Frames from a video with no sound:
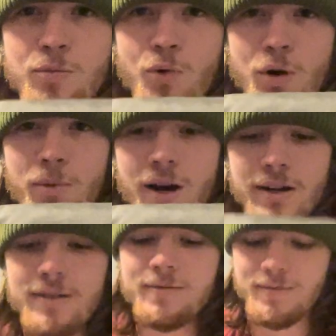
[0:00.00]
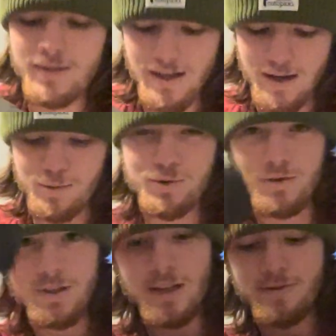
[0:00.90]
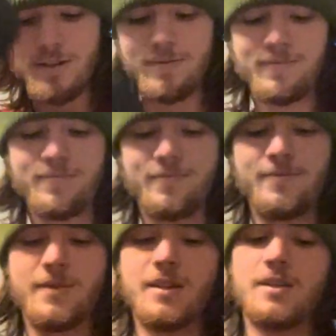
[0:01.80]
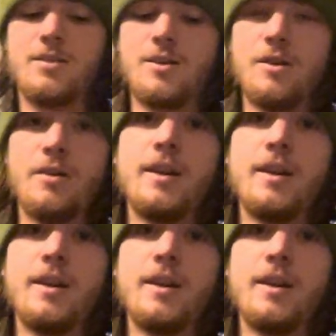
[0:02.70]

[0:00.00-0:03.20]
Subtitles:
War Bonnet. Absolutely love it. So, and